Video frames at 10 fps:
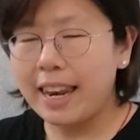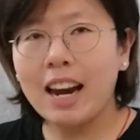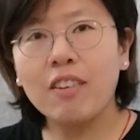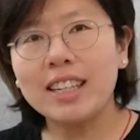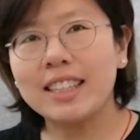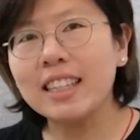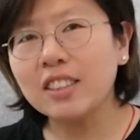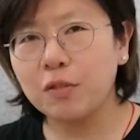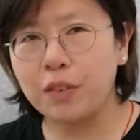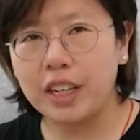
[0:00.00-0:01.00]
Now in
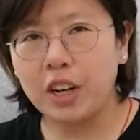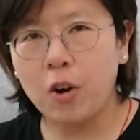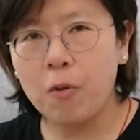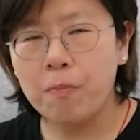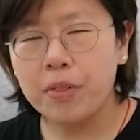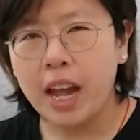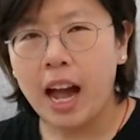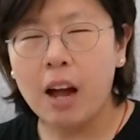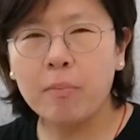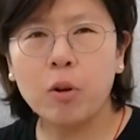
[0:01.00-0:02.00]
this video,
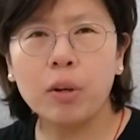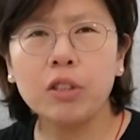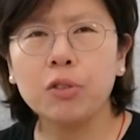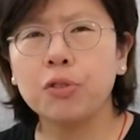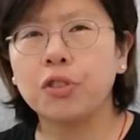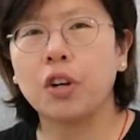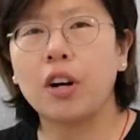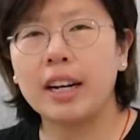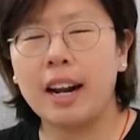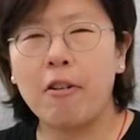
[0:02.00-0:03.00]
I'm going to
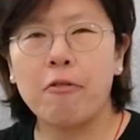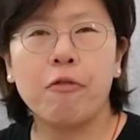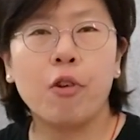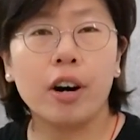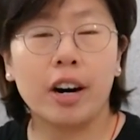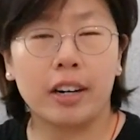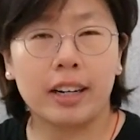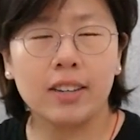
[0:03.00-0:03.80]
sort it out for our